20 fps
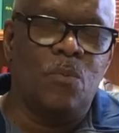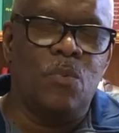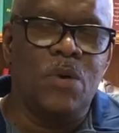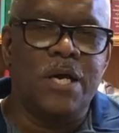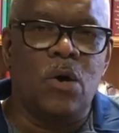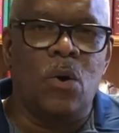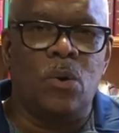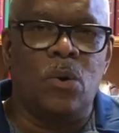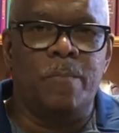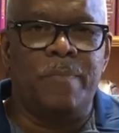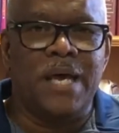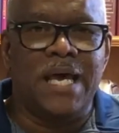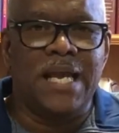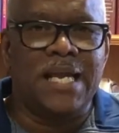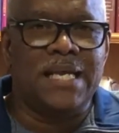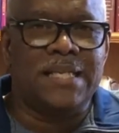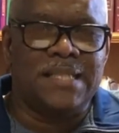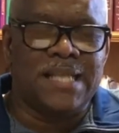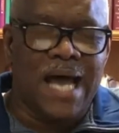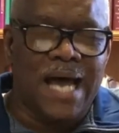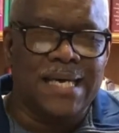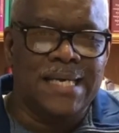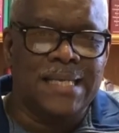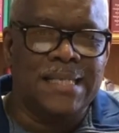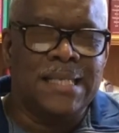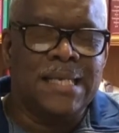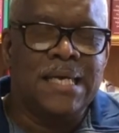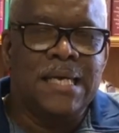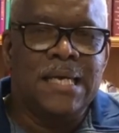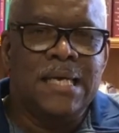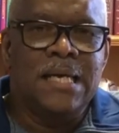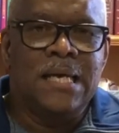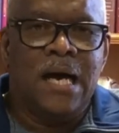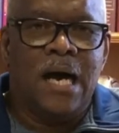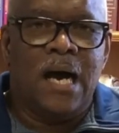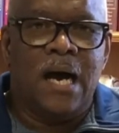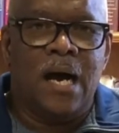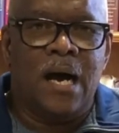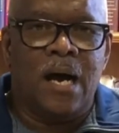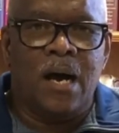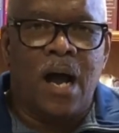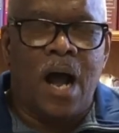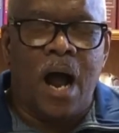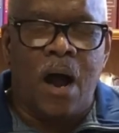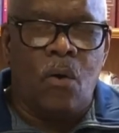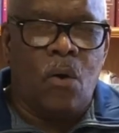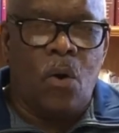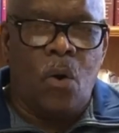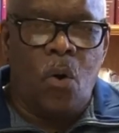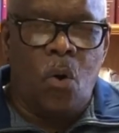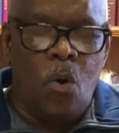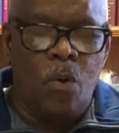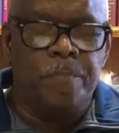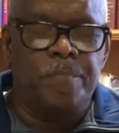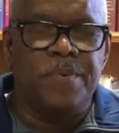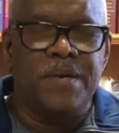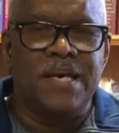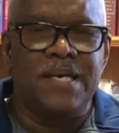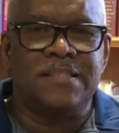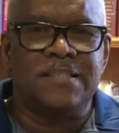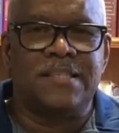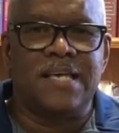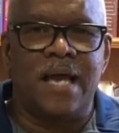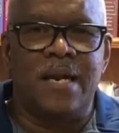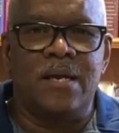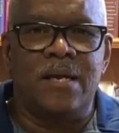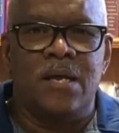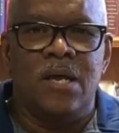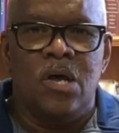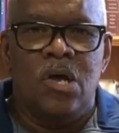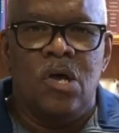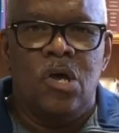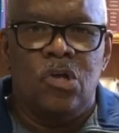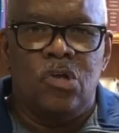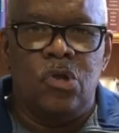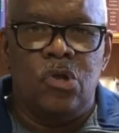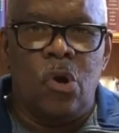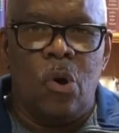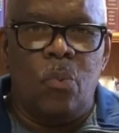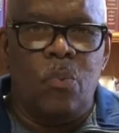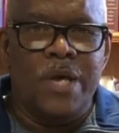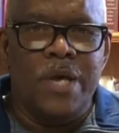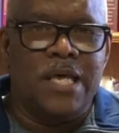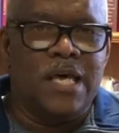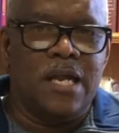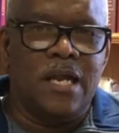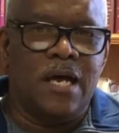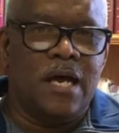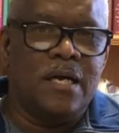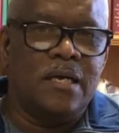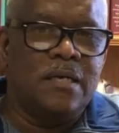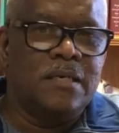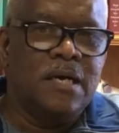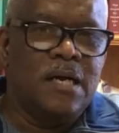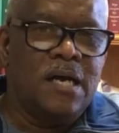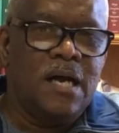at night, our hope is that, you know, we get a good